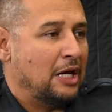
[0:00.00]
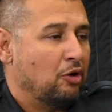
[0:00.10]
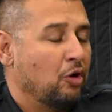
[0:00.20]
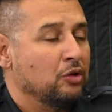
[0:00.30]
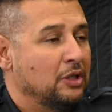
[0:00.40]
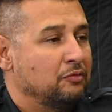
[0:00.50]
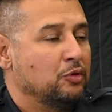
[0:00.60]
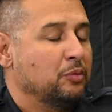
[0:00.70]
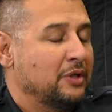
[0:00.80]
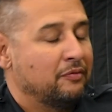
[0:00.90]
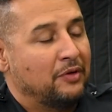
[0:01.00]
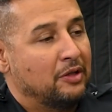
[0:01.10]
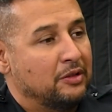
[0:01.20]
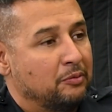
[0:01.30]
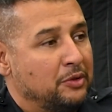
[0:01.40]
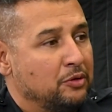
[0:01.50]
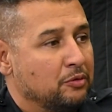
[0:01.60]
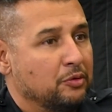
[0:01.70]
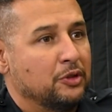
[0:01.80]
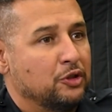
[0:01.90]
at our level, we have found that we do
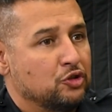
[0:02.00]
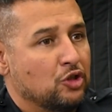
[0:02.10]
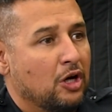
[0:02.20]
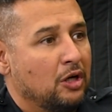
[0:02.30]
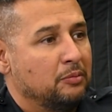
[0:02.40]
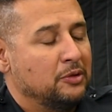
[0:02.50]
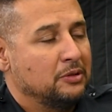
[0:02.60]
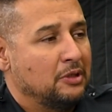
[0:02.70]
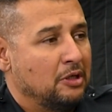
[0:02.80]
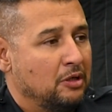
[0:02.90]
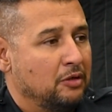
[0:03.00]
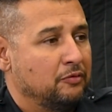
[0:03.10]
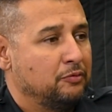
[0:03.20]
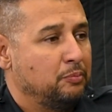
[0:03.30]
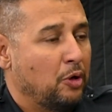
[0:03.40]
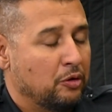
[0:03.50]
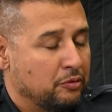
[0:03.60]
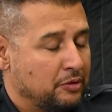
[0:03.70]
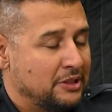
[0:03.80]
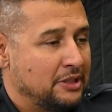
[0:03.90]
a really good job of
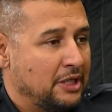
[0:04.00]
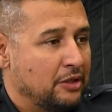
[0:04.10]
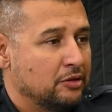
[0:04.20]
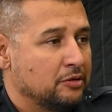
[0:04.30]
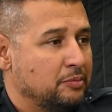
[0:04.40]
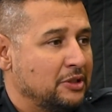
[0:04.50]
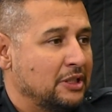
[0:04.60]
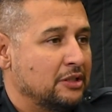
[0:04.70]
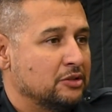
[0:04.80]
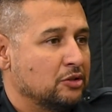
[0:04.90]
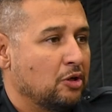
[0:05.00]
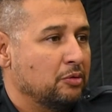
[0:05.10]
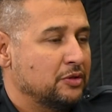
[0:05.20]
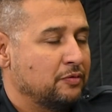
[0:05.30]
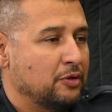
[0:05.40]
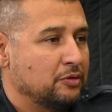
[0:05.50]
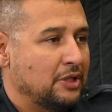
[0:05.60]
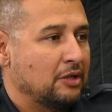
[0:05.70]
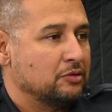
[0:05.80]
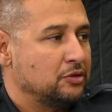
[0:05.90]
partnering together, but that doesn't always funnel
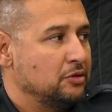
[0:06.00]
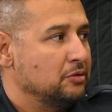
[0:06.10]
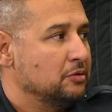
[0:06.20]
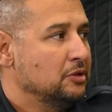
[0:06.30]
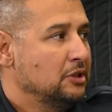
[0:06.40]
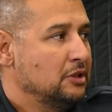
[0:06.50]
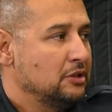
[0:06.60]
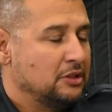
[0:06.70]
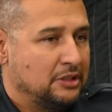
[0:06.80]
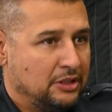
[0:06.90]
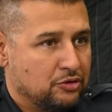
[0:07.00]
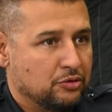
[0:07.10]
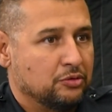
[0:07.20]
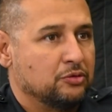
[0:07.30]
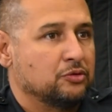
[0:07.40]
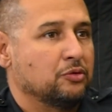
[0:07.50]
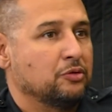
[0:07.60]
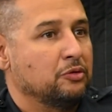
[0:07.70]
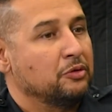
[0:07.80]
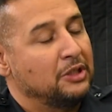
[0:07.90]
down to the teachers
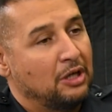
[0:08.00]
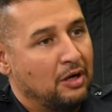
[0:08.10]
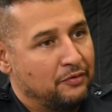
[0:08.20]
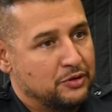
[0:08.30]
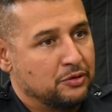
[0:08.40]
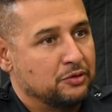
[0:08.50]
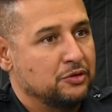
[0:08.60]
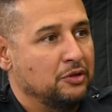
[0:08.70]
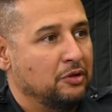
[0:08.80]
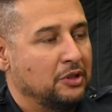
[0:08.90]
or the officers,